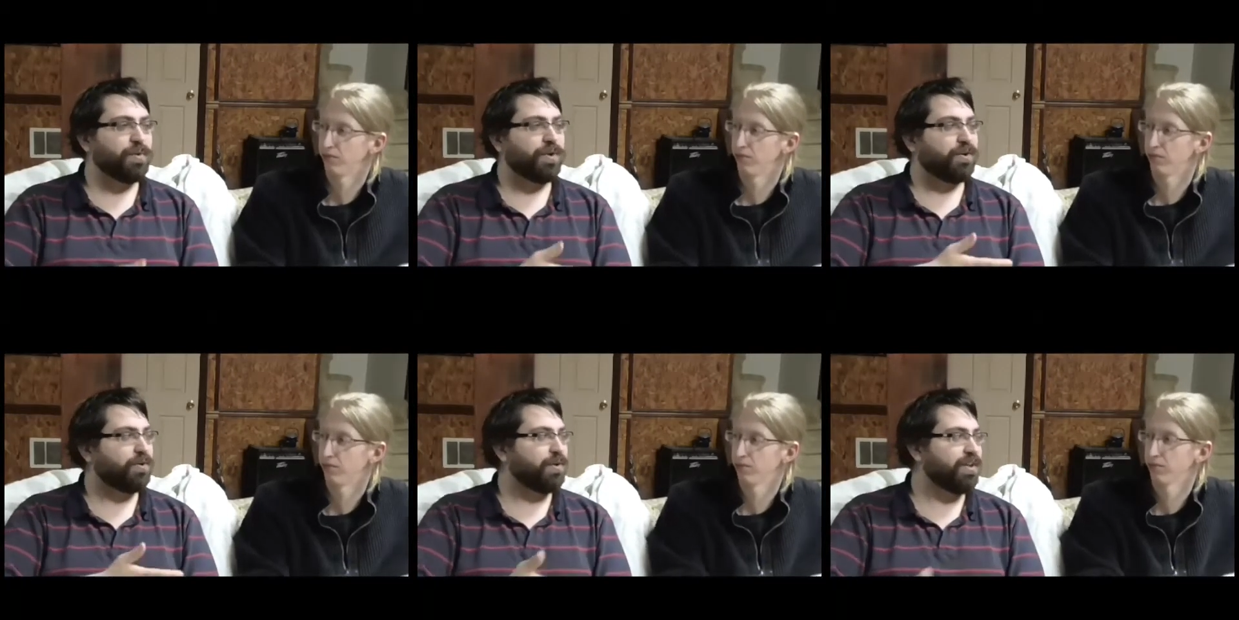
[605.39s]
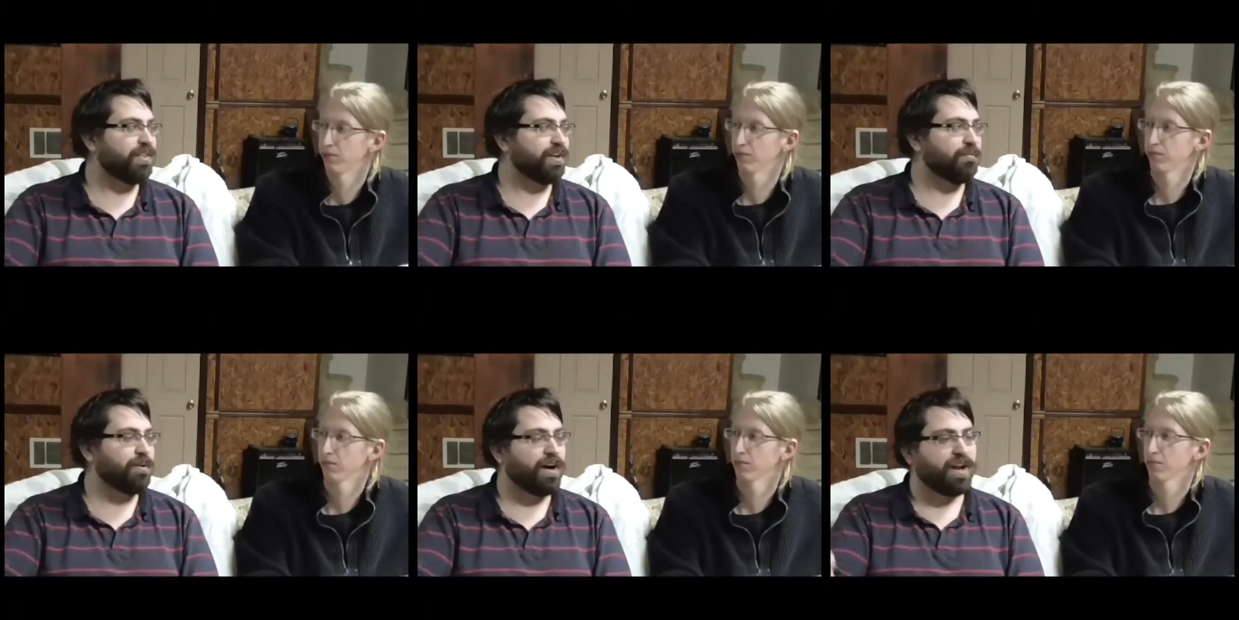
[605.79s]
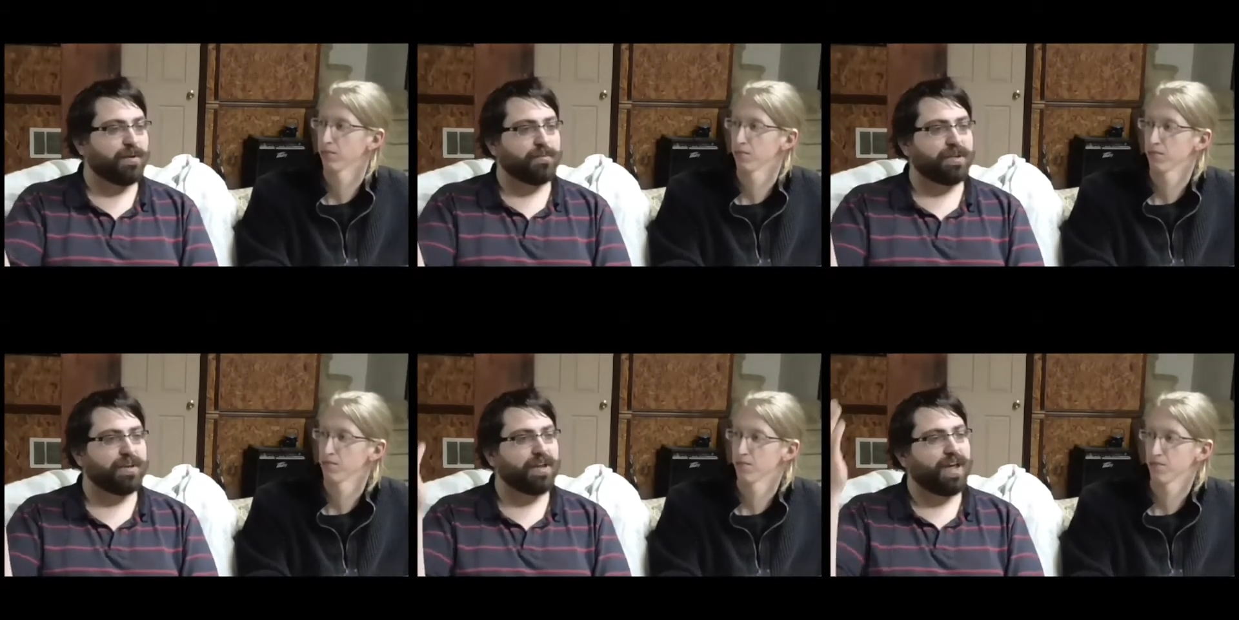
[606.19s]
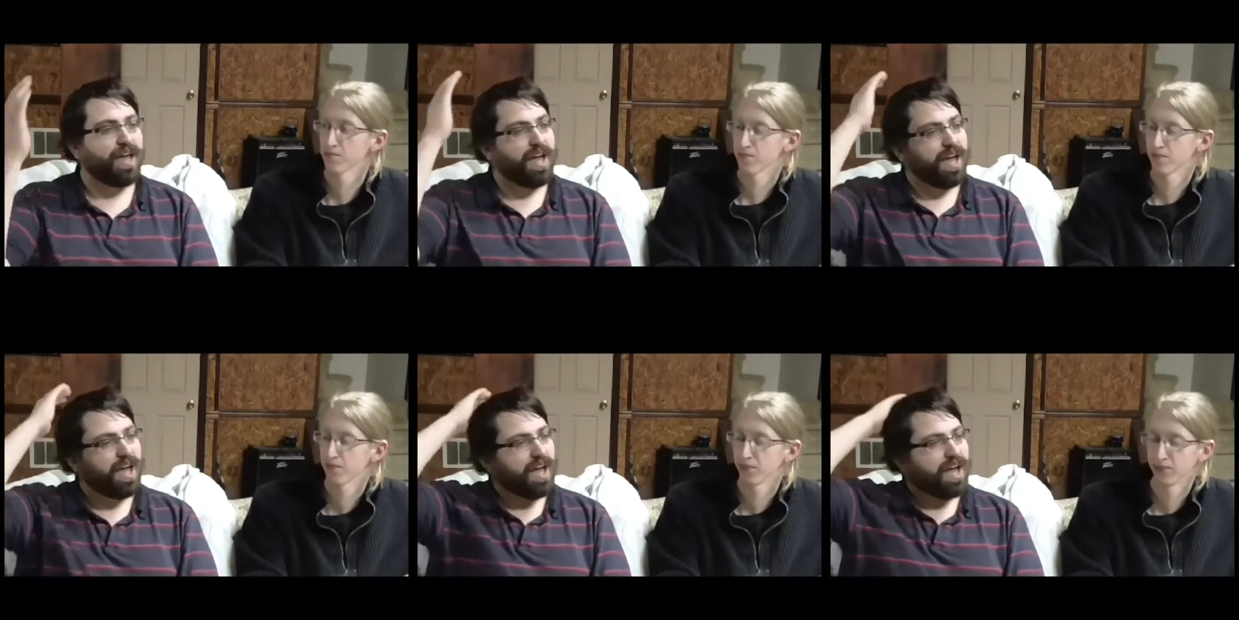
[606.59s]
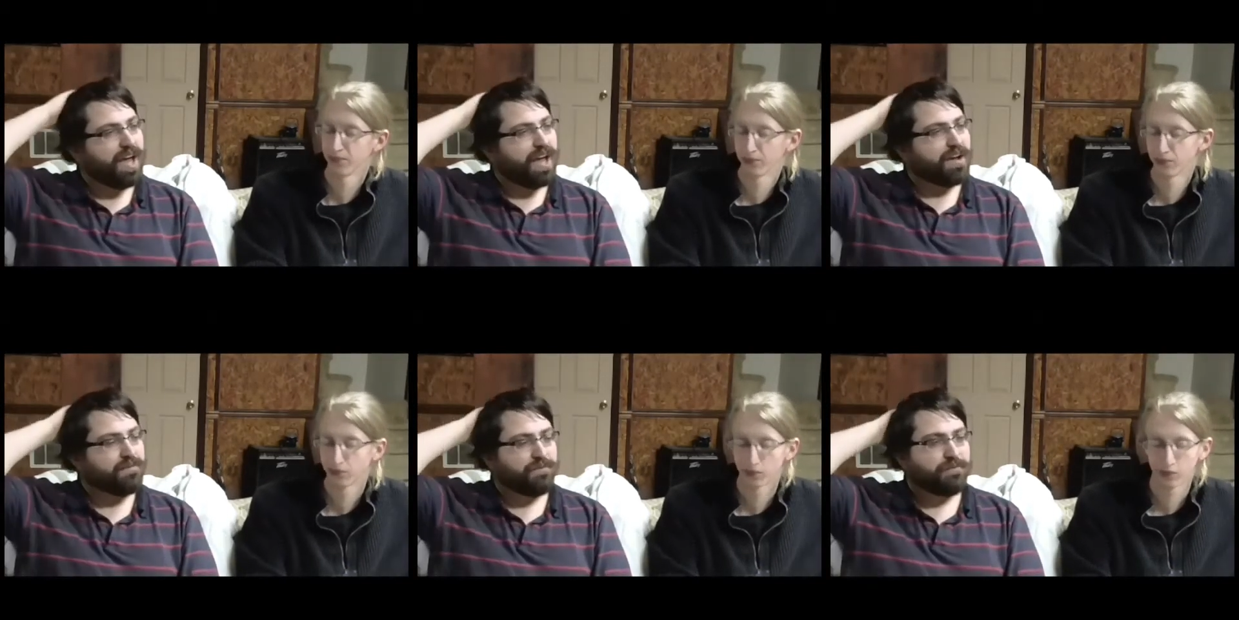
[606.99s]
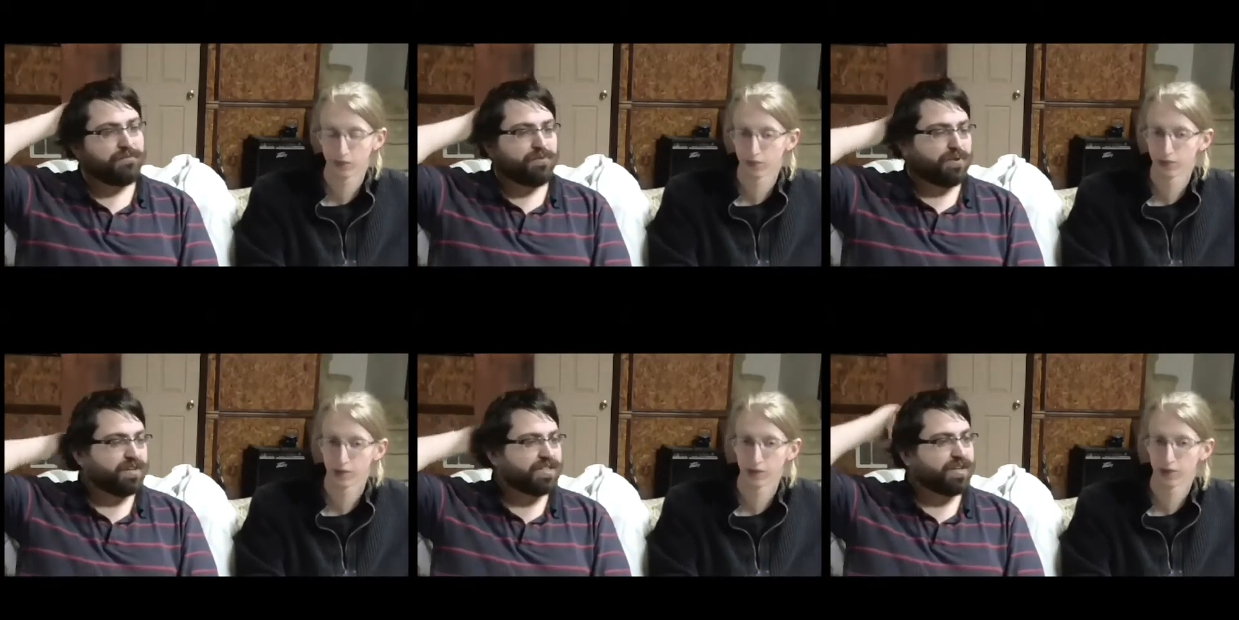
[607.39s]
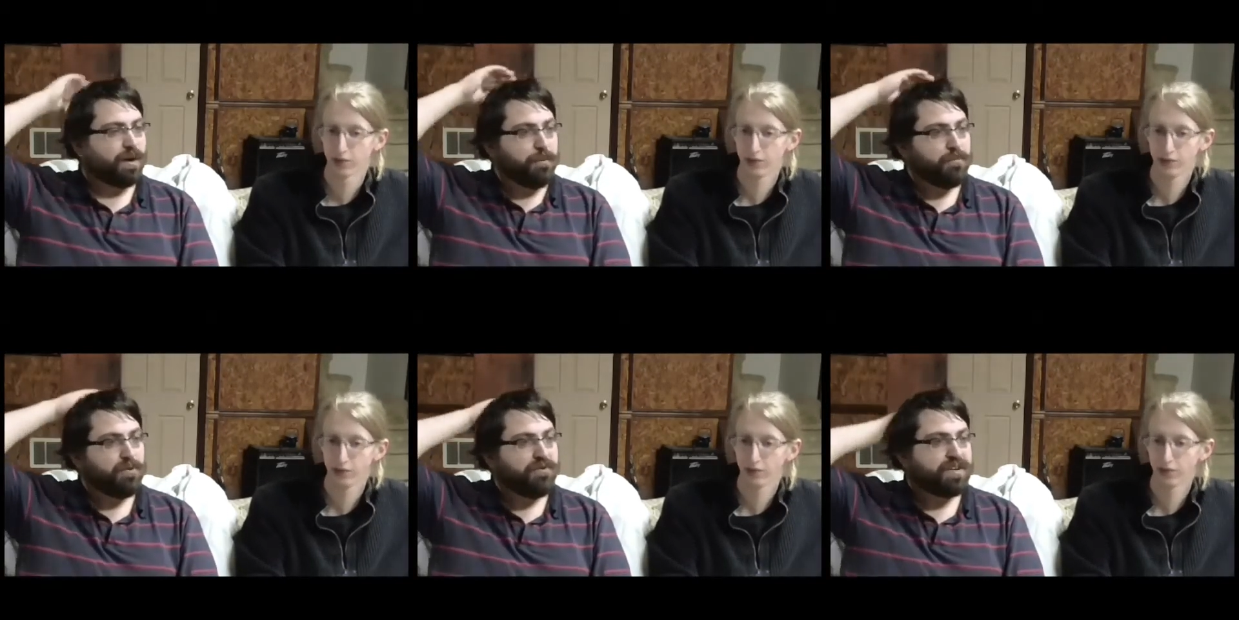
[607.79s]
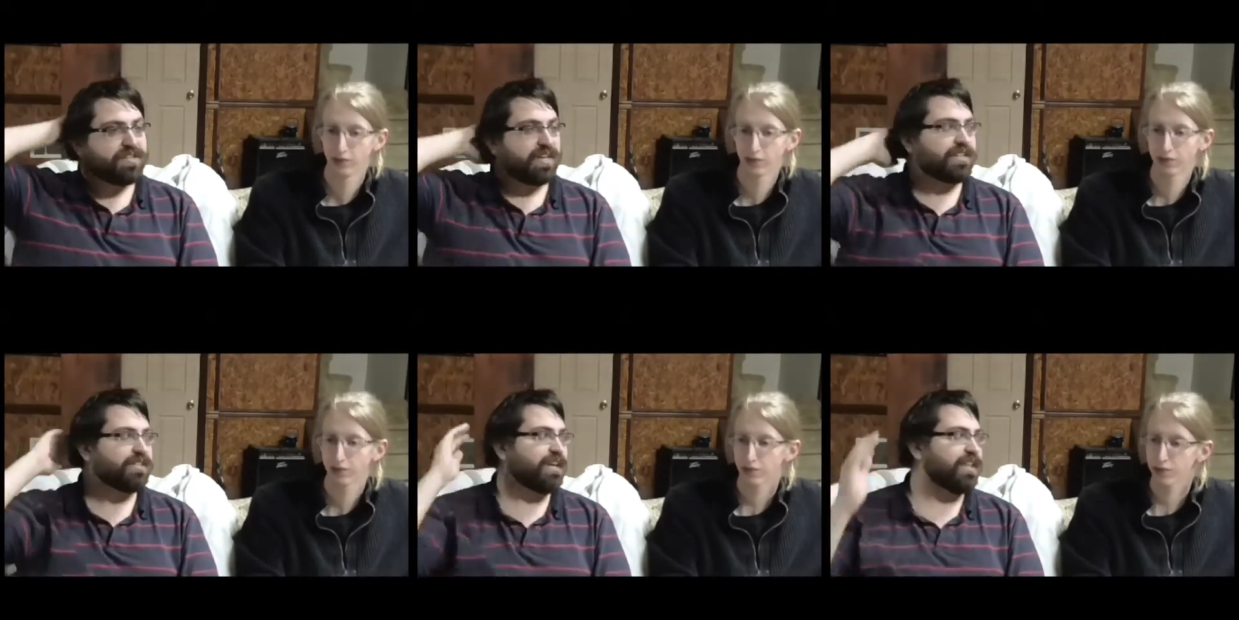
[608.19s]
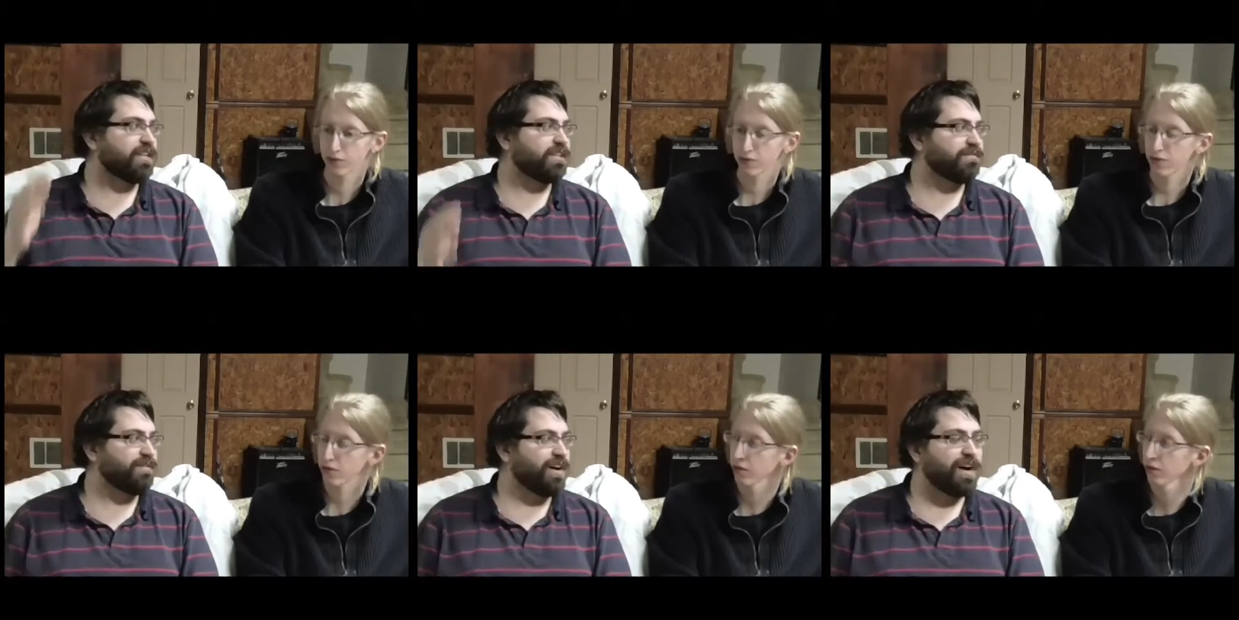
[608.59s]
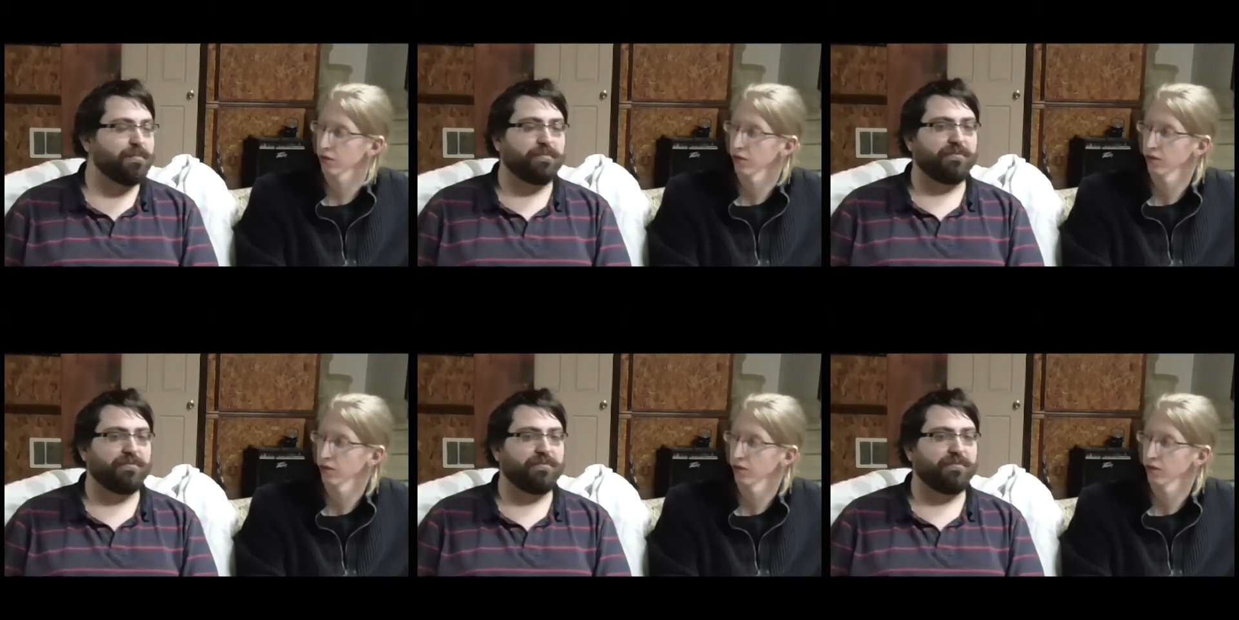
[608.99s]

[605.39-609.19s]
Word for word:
Speaker 1: We don't know anything about him. And for some movies, I'd say that's fine.